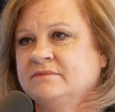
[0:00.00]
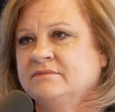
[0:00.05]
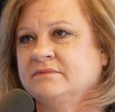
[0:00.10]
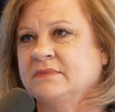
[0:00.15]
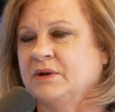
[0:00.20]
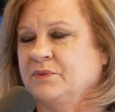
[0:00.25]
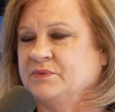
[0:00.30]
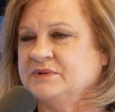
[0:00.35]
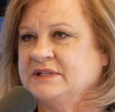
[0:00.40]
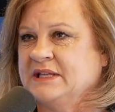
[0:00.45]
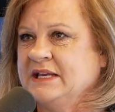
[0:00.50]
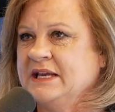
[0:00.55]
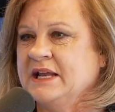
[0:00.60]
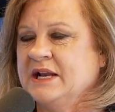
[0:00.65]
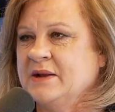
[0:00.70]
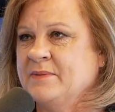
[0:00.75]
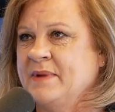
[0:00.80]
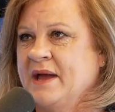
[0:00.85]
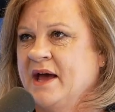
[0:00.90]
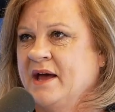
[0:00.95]
I was
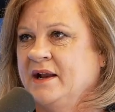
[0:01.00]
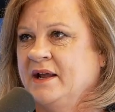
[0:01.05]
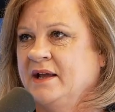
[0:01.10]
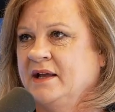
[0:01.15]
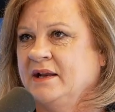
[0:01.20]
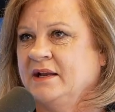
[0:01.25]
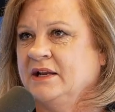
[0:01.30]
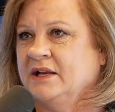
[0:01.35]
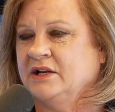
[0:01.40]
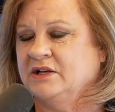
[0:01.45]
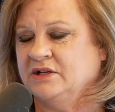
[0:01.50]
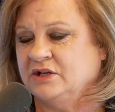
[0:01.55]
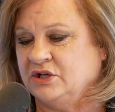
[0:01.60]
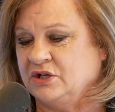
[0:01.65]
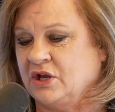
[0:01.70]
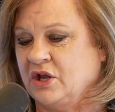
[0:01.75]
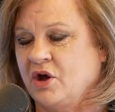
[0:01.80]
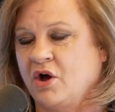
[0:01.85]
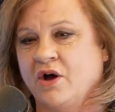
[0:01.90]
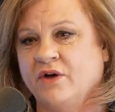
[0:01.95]
thinking about it and
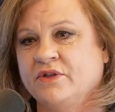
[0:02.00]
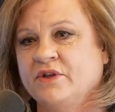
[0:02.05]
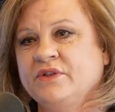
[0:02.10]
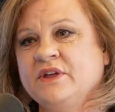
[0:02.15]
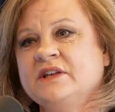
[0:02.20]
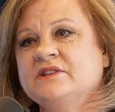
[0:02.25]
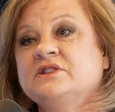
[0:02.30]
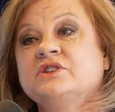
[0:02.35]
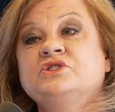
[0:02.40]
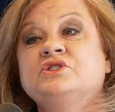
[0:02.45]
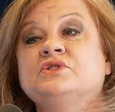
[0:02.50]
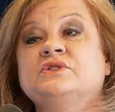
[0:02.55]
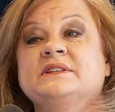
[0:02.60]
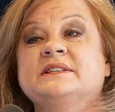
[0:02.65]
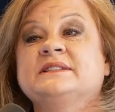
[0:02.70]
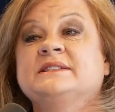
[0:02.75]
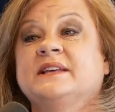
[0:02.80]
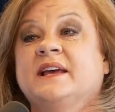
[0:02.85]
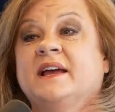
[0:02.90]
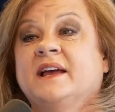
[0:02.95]
all the things that you
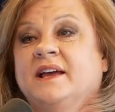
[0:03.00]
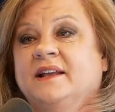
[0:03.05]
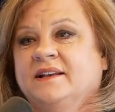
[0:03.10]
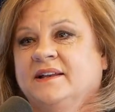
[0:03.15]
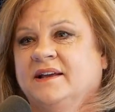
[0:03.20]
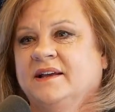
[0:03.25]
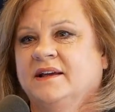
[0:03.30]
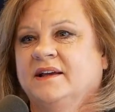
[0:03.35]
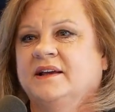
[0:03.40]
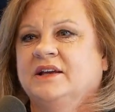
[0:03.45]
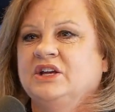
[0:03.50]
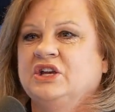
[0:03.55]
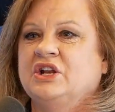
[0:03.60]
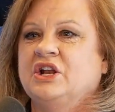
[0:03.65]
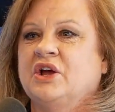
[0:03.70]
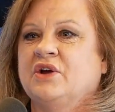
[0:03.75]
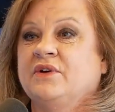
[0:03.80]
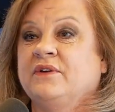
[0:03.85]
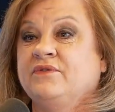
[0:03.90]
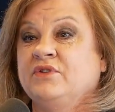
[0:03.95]
just said.
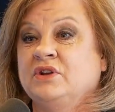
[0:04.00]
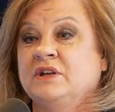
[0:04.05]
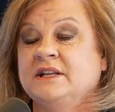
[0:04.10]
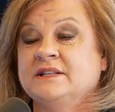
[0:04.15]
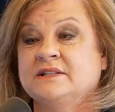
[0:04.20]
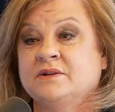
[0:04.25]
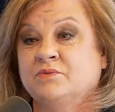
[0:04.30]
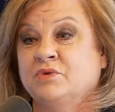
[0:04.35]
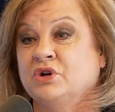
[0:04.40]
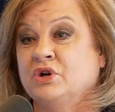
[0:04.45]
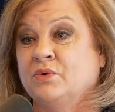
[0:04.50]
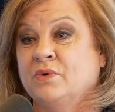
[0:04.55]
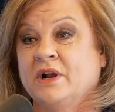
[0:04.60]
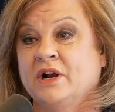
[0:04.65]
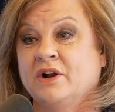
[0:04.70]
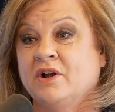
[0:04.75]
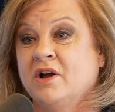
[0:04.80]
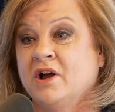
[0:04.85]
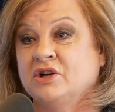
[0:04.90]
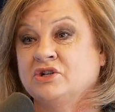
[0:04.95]
If you need someone to write a
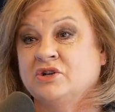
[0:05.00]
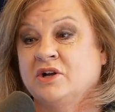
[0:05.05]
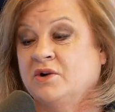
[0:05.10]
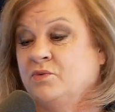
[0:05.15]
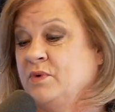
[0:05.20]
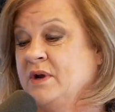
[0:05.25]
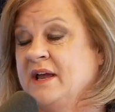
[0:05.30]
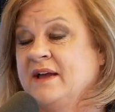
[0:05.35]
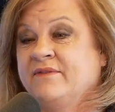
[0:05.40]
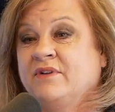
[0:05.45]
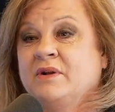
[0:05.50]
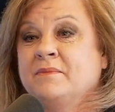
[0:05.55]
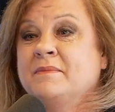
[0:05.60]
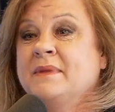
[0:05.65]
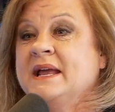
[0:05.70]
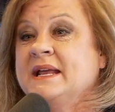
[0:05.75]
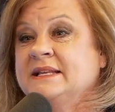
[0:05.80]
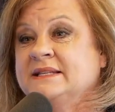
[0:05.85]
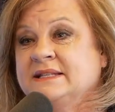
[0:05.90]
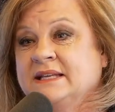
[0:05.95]
contract, we have an
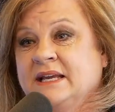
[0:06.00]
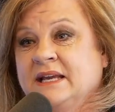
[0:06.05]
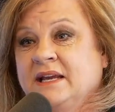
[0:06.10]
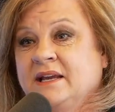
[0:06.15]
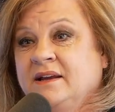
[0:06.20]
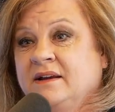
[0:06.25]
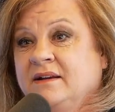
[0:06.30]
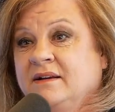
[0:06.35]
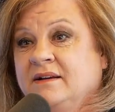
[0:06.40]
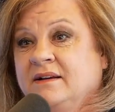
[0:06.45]
amazing